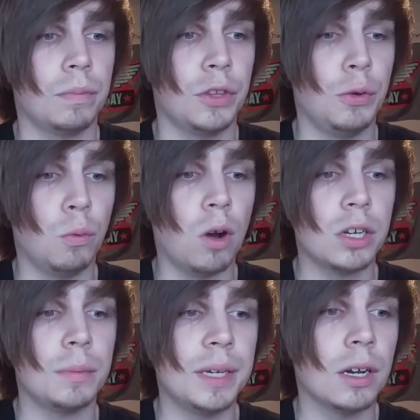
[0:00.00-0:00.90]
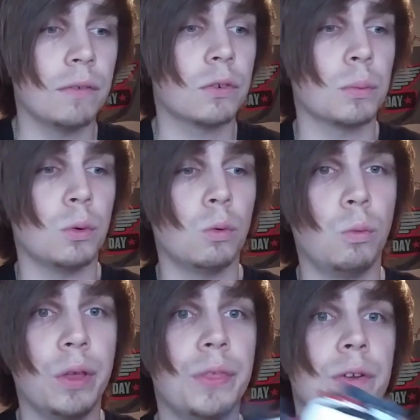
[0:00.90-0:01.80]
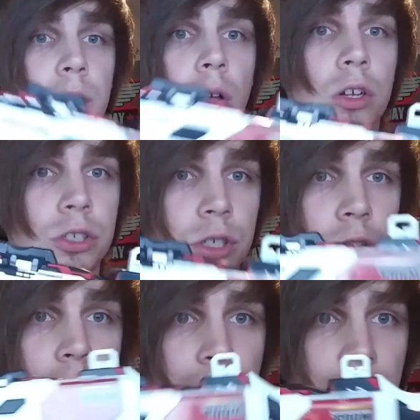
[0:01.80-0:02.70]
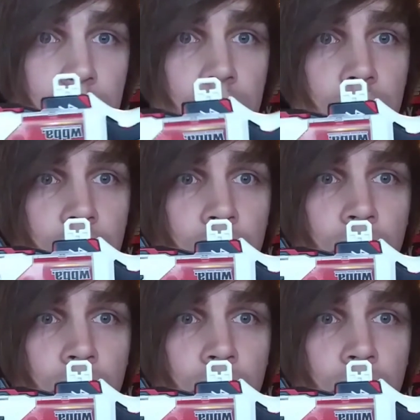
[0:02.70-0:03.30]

You want to be comfortable with your launcher and